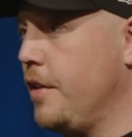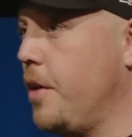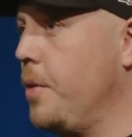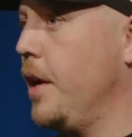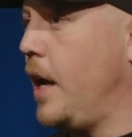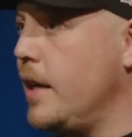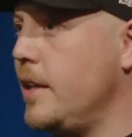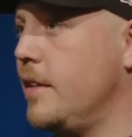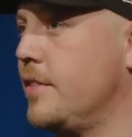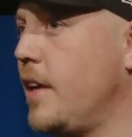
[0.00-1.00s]
you know, I
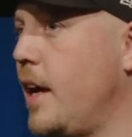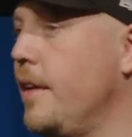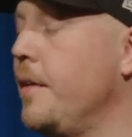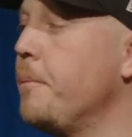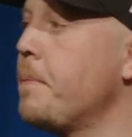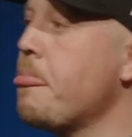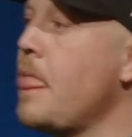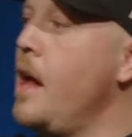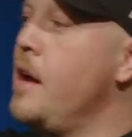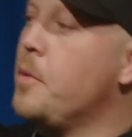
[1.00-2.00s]
need a sign.
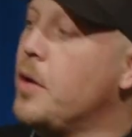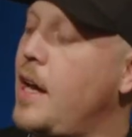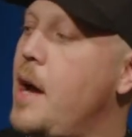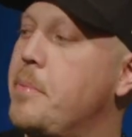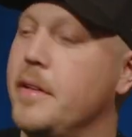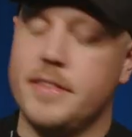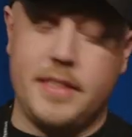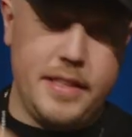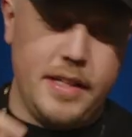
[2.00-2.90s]
What happens?